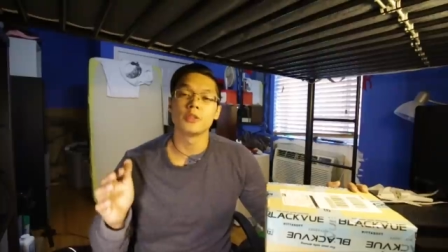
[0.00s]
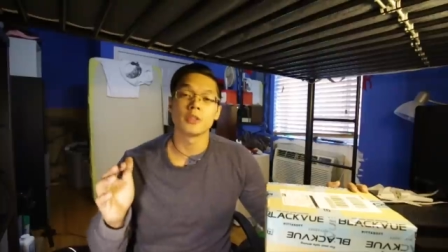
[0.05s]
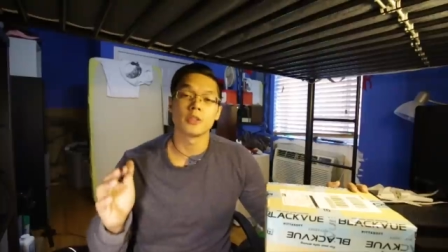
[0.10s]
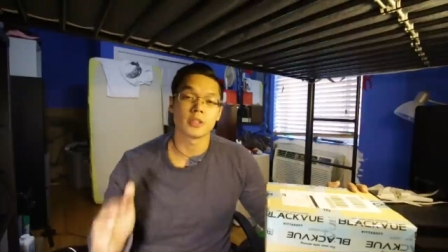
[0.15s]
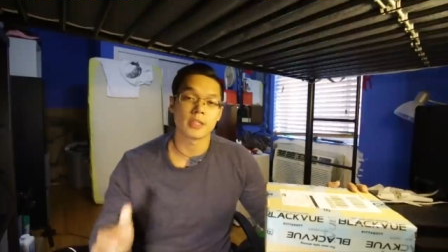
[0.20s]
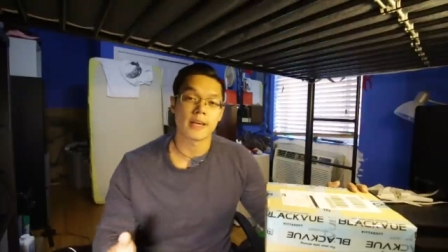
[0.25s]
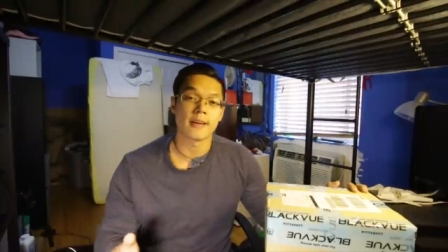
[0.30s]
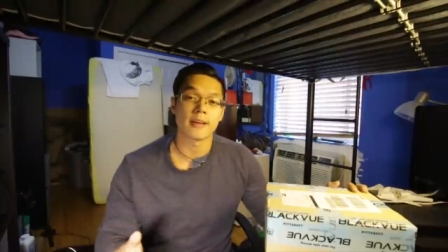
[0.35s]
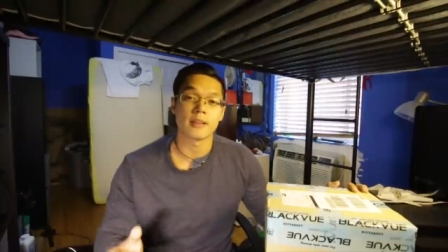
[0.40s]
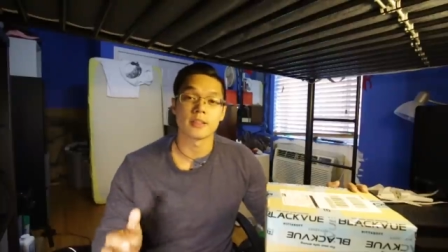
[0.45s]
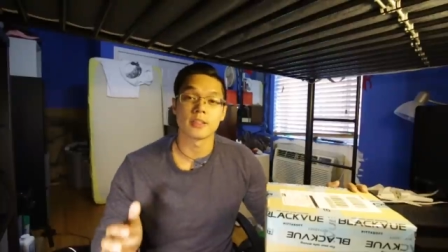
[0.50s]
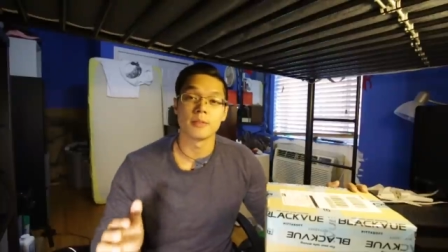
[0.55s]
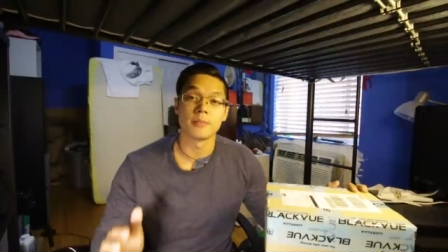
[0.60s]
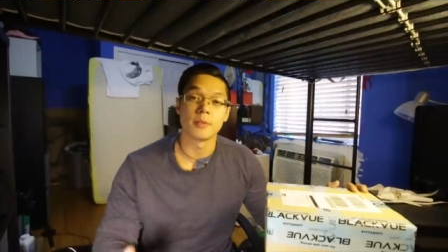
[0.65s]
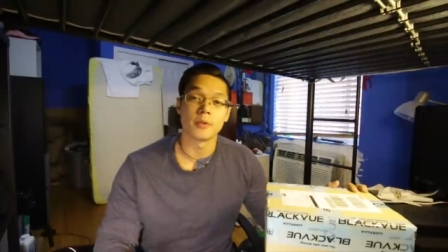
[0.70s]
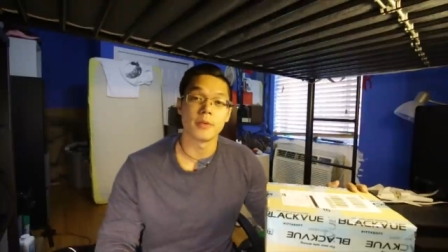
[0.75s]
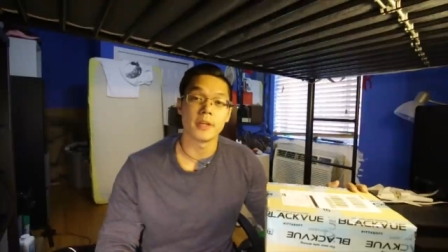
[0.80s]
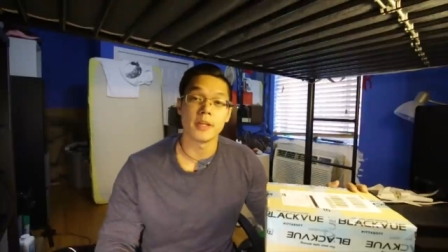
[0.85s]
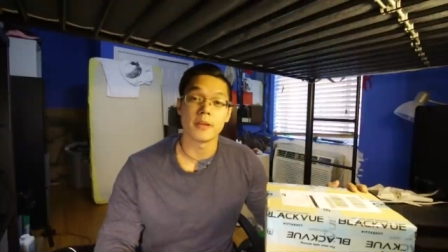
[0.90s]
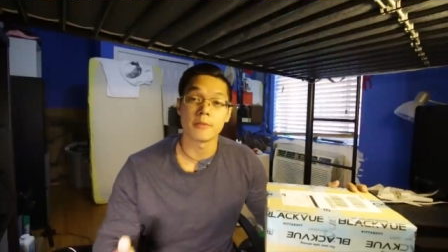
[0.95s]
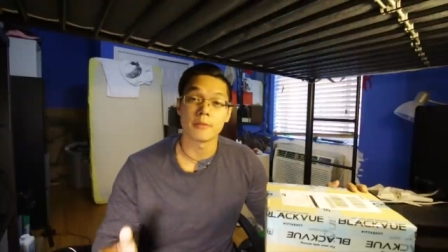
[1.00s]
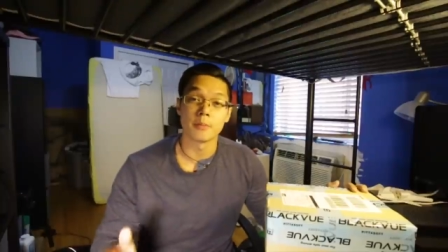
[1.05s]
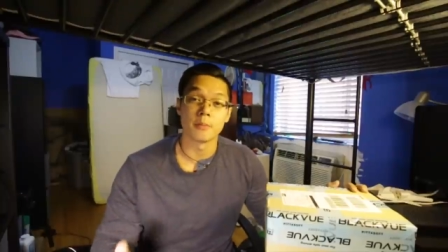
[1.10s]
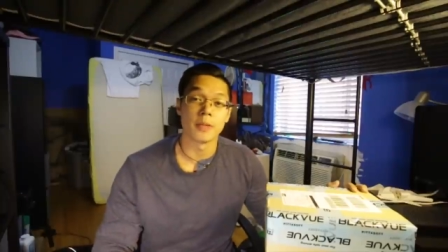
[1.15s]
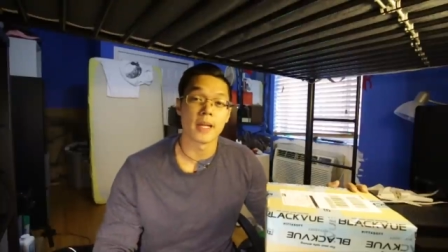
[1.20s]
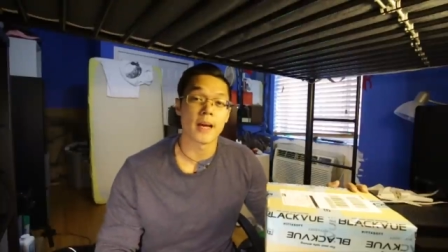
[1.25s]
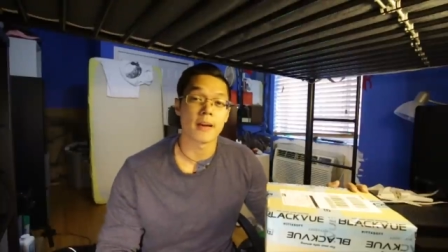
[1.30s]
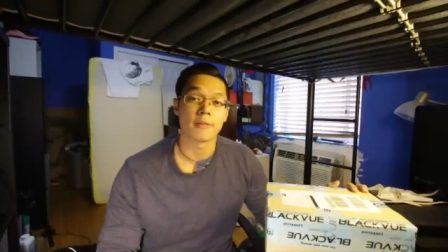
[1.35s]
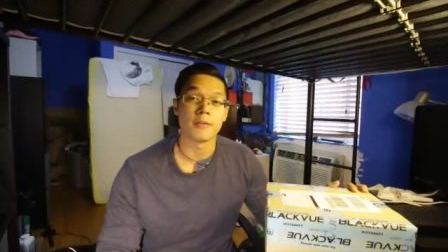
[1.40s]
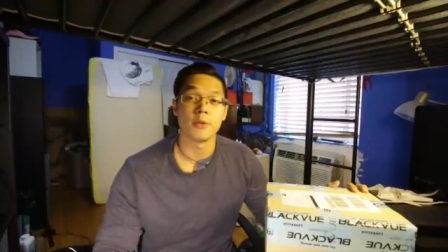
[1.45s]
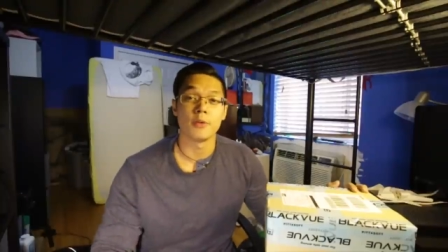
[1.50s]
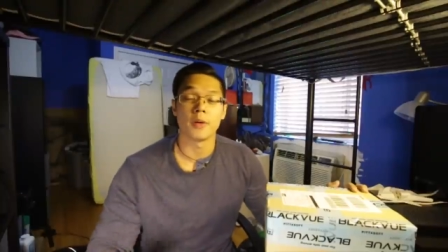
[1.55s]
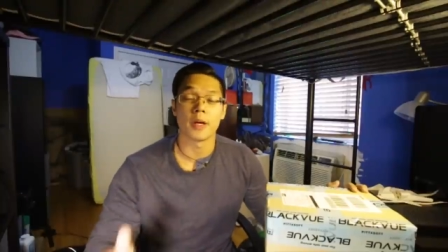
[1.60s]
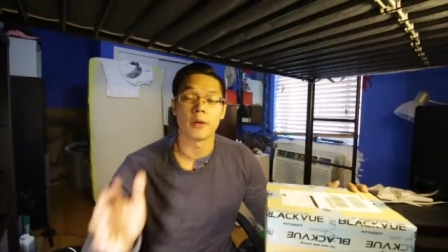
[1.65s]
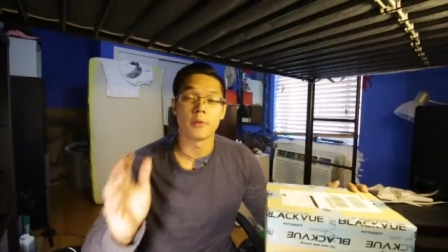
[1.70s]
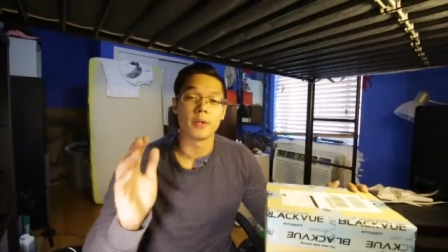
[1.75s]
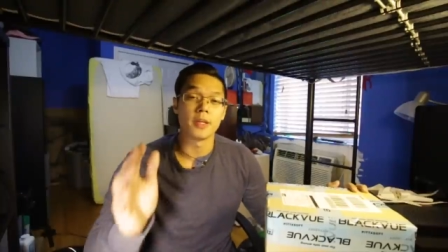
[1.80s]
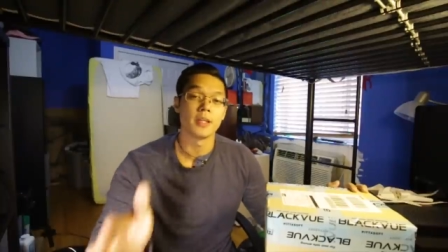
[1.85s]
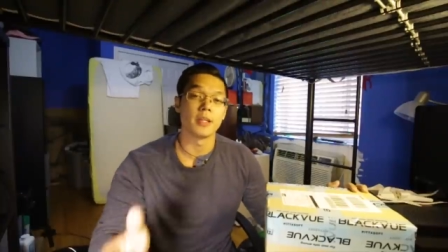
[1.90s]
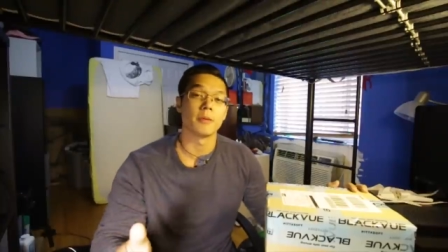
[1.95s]
shout out to Maria from Blackvue. I
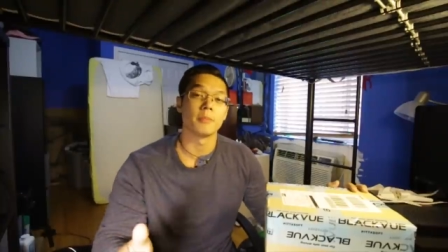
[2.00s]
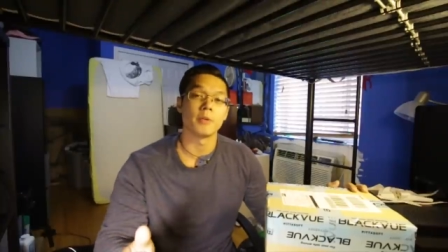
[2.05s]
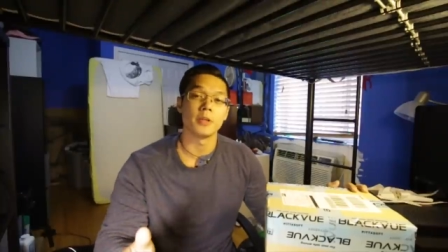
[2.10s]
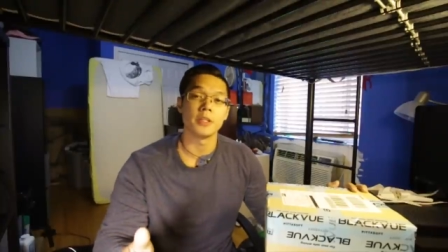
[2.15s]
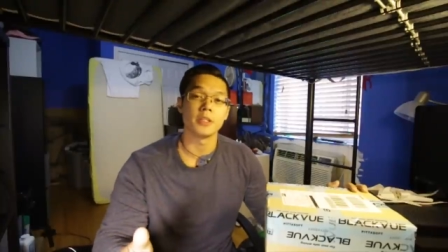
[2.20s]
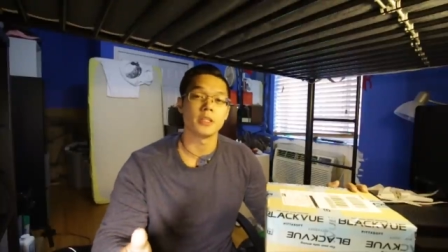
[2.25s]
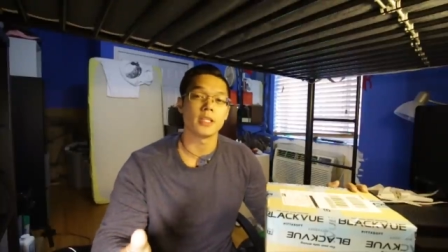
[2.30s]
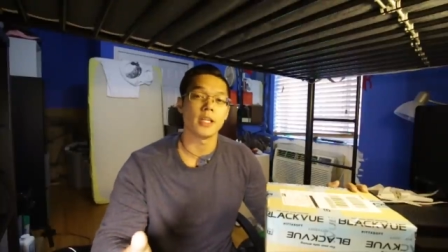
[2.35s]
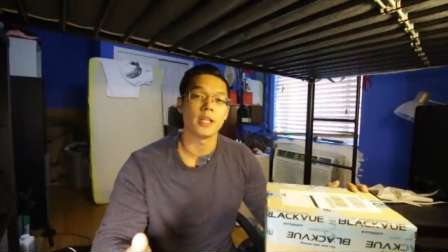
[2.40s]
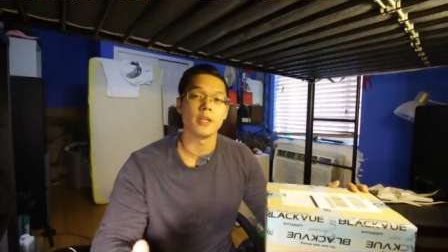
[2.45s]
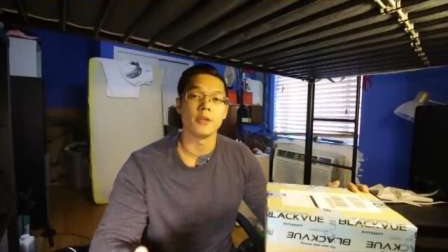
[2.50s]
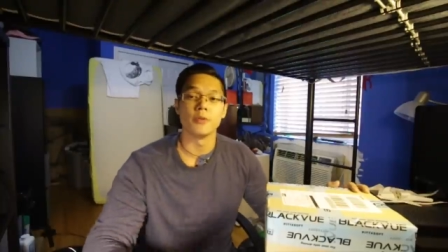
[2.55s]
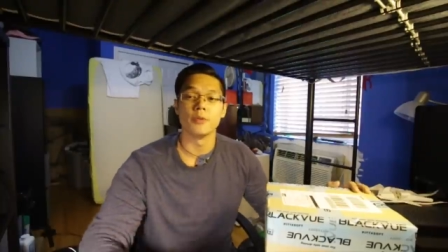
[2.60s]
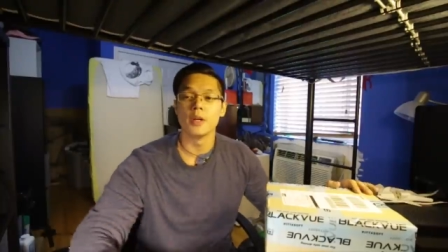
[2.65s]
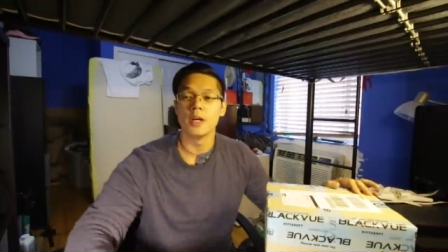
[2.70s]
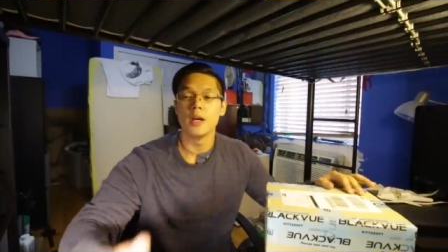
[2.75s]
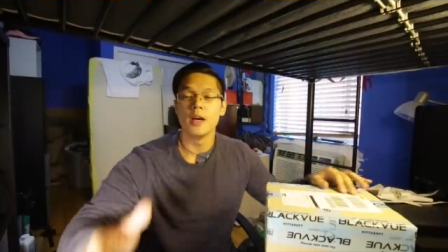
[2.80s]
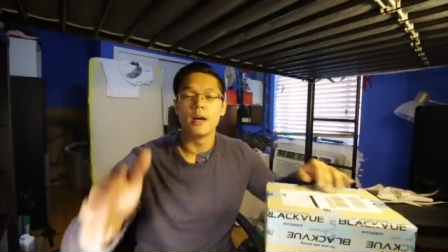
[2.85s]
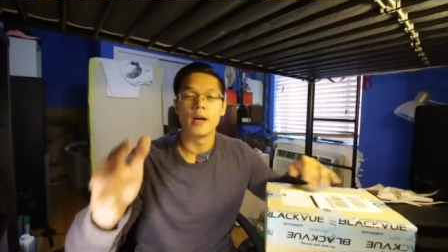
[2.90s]
really appreciate you.